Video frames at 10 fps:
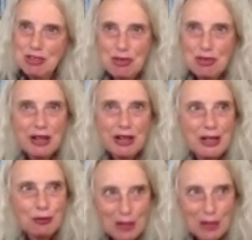very
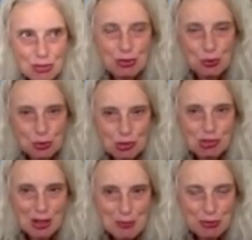grateful to
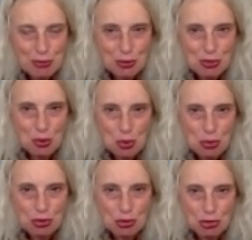some of those
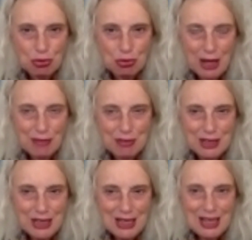authors for having
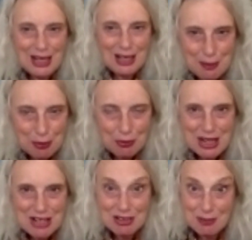
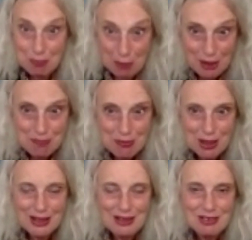liberated my
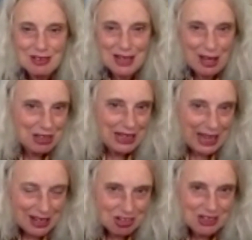mind and having
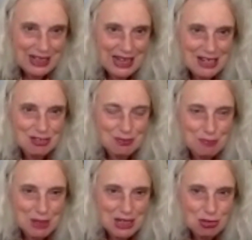educated
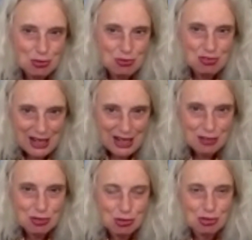me to dare
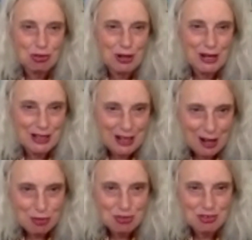to strike
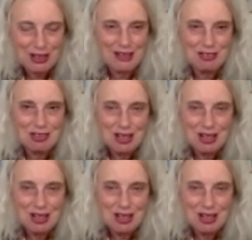out and